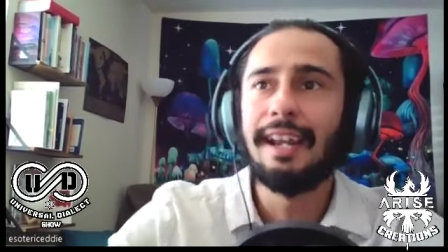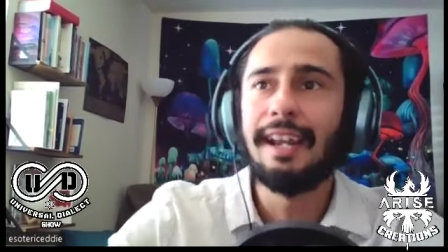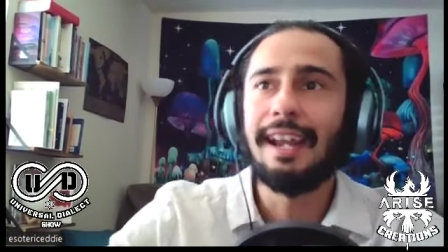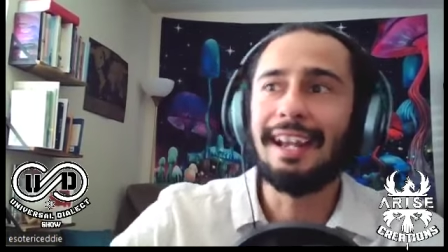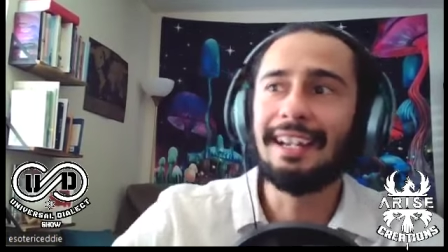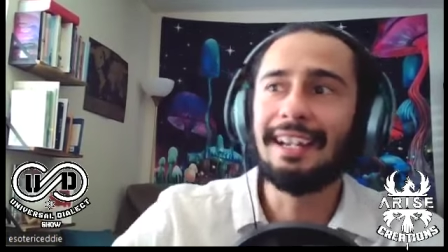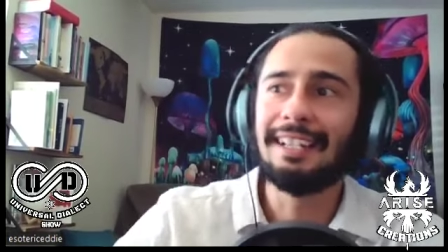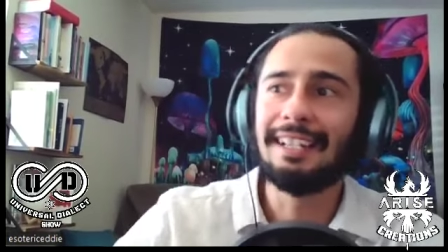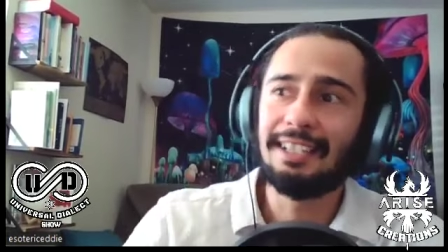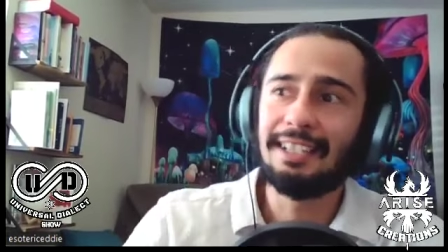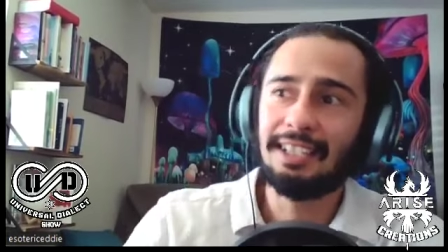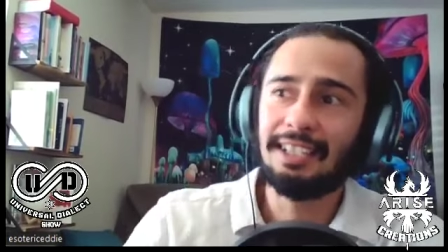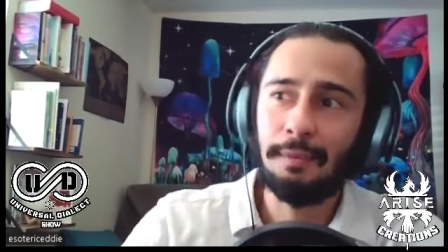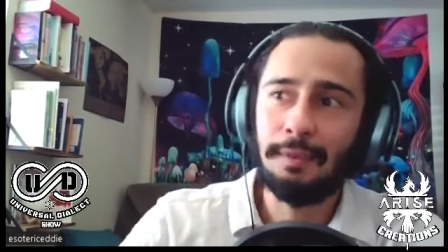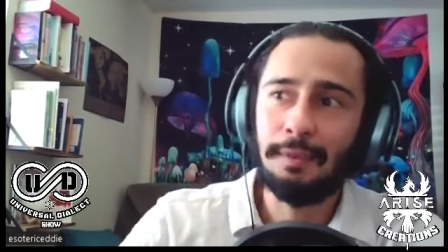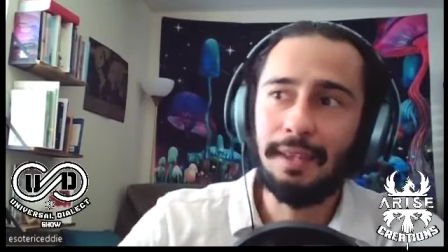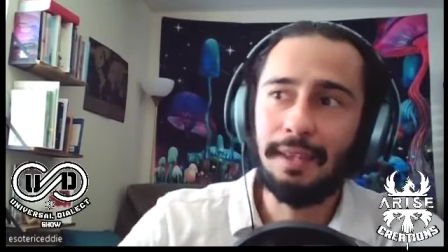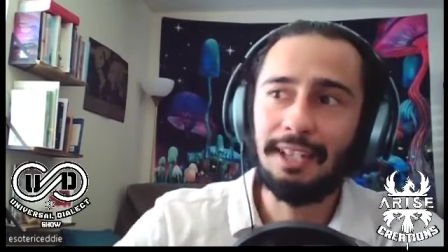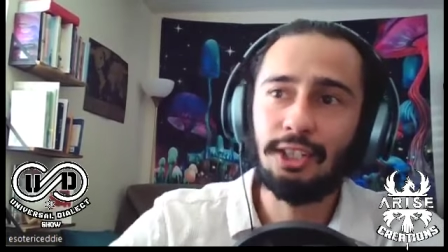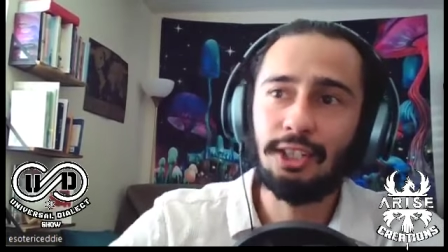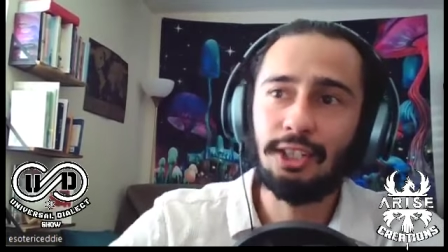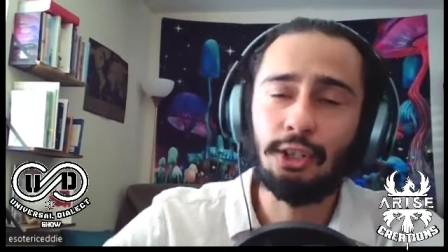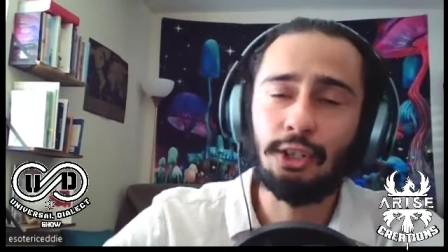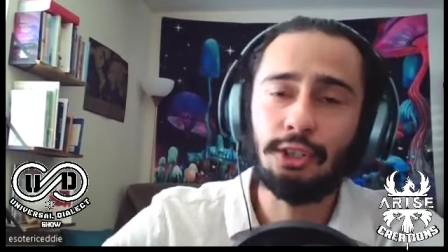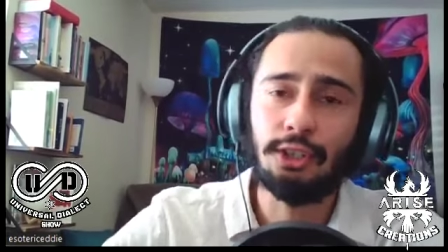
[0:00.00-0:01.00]
and some of
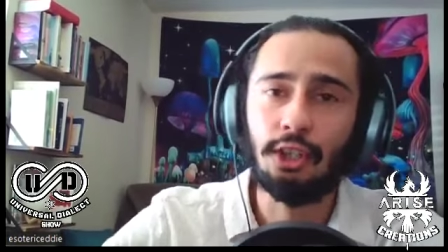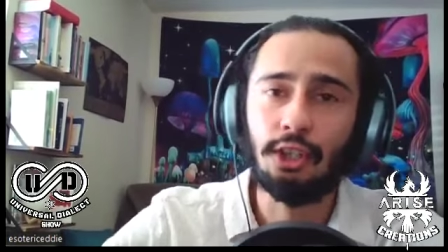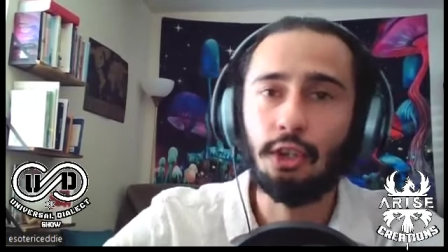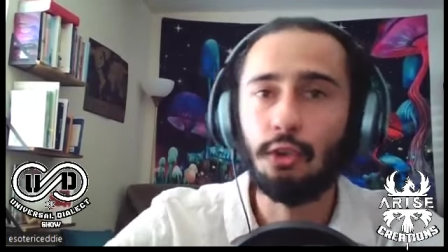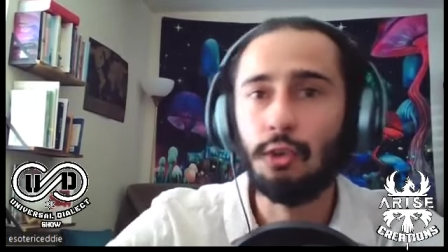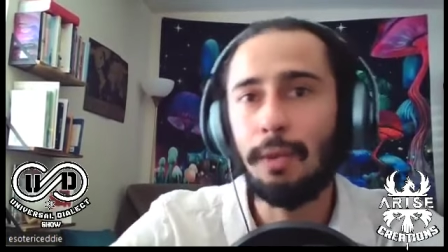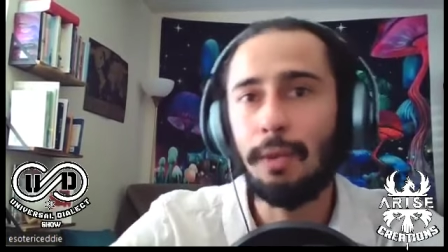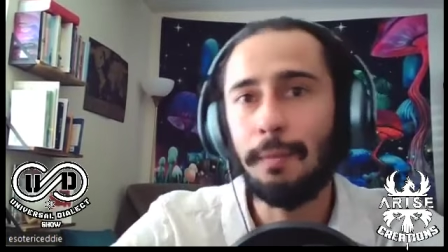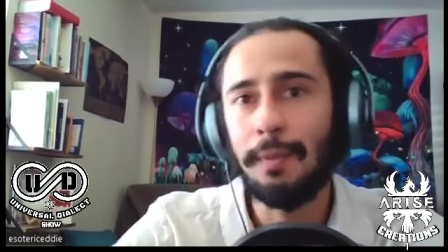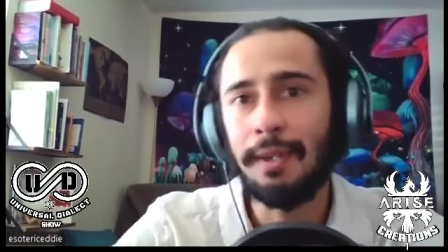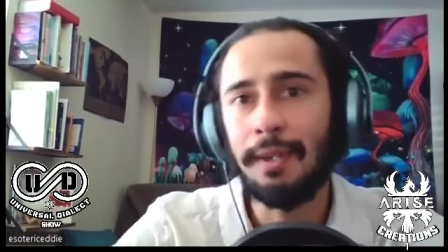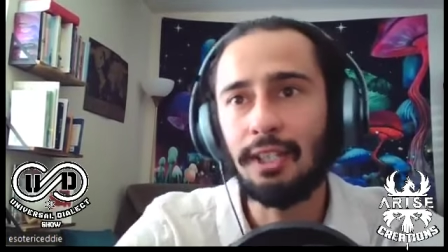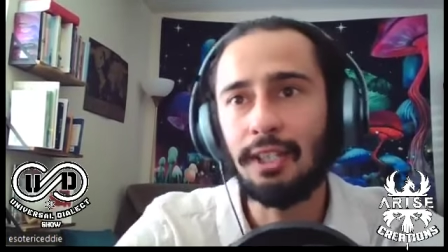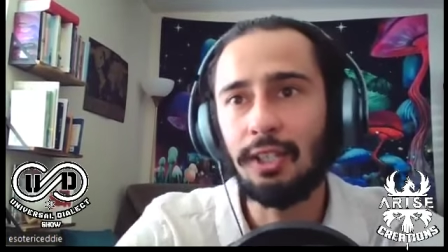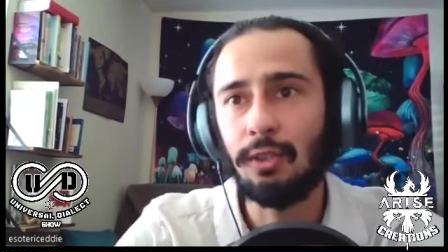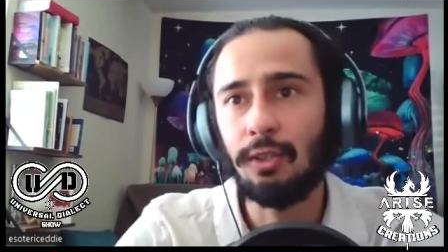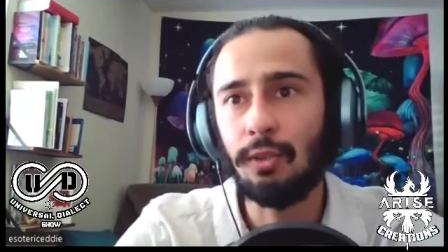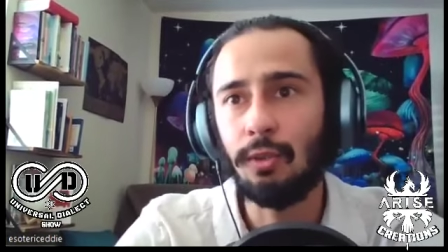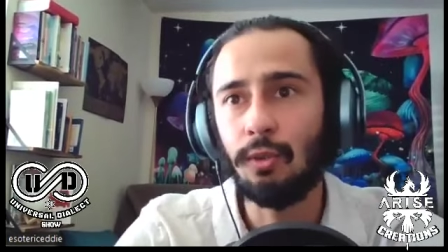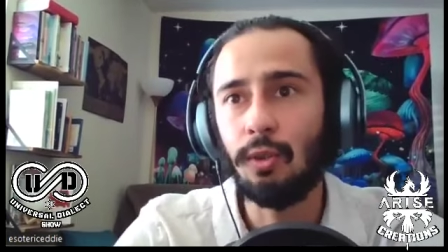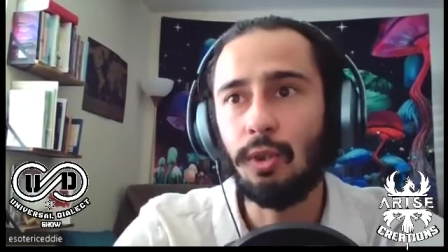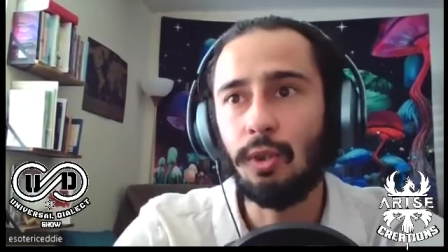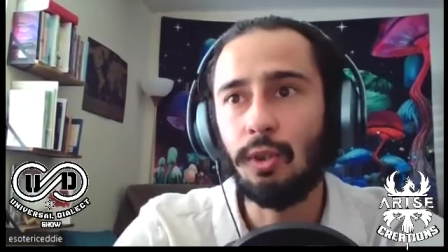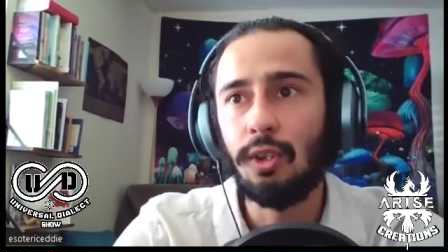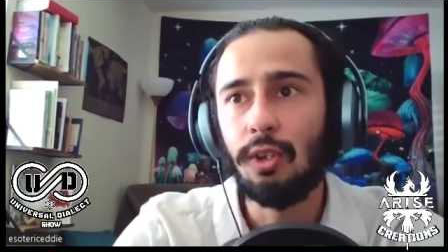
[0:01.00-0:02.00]
that starts to creep
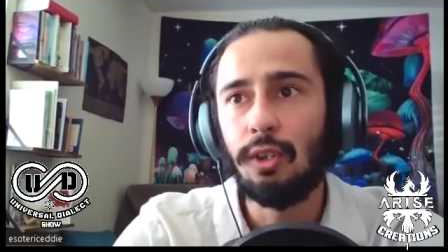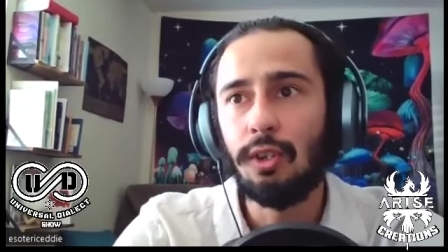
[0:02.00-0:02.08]
into